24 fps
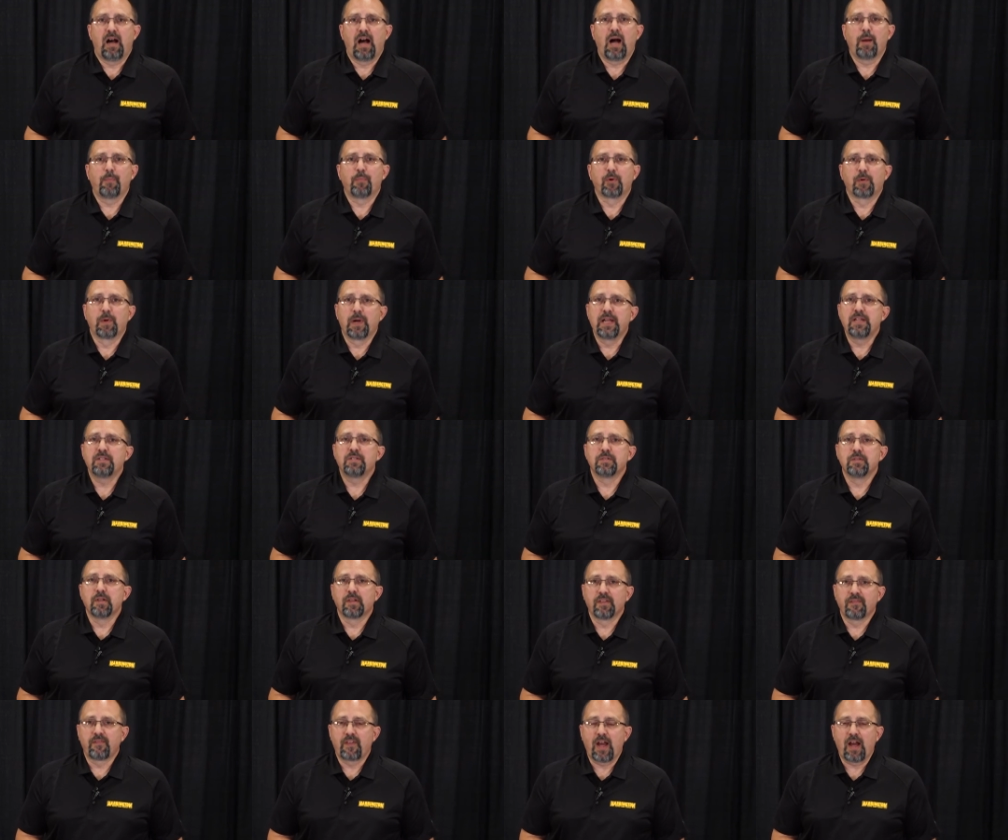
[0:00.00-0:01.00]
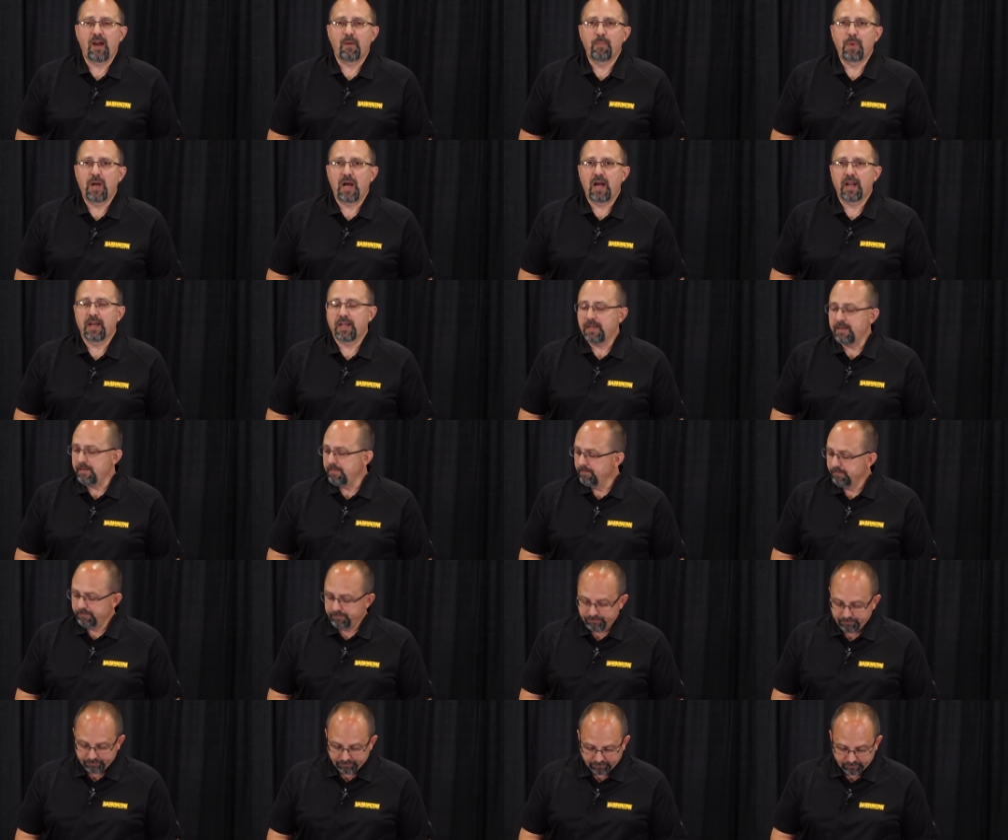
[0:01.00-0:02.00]
operation of the valve body
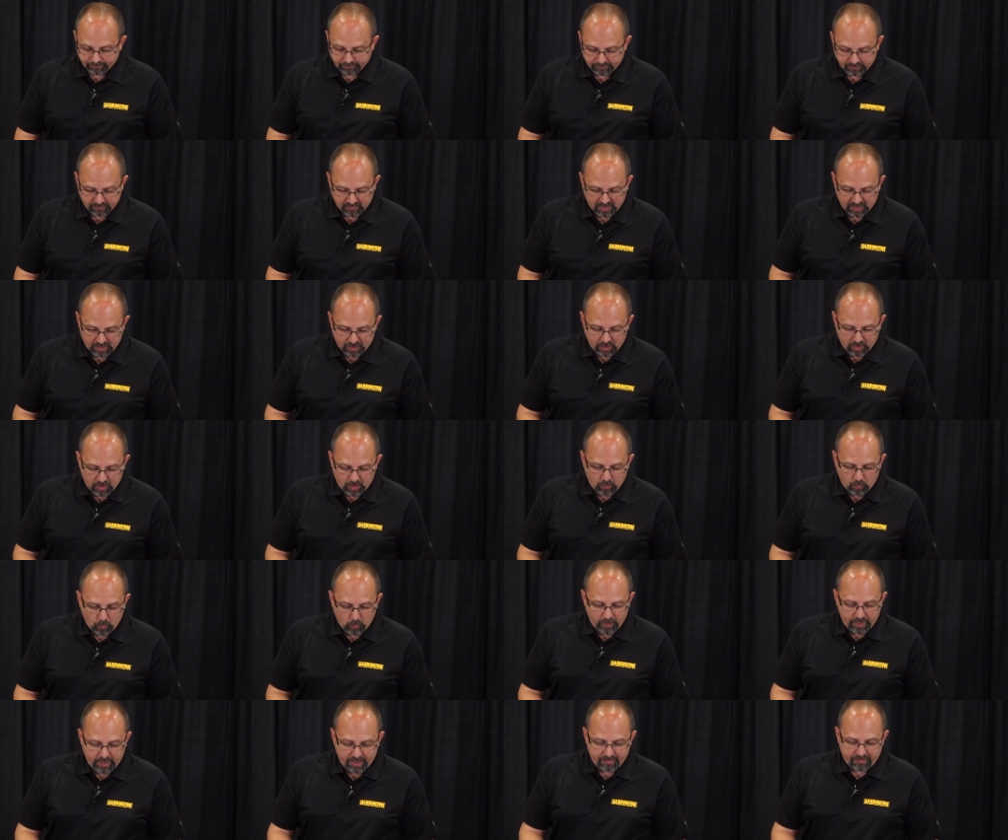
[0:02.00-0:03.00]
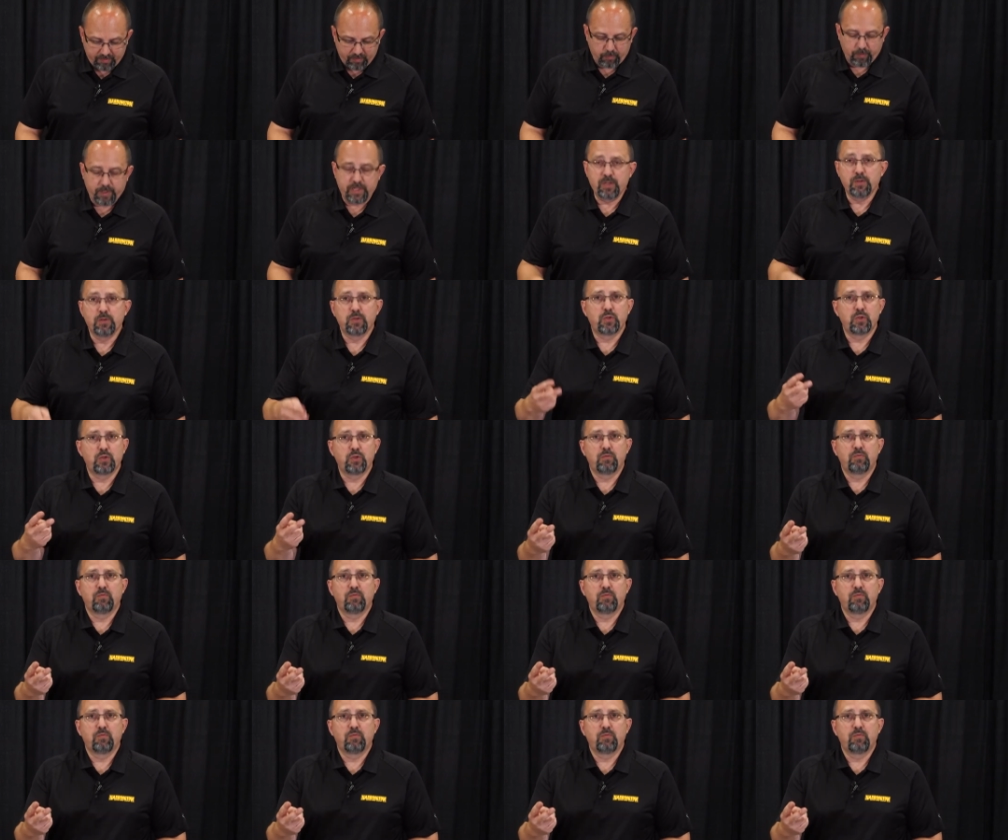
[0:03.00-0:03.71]
we use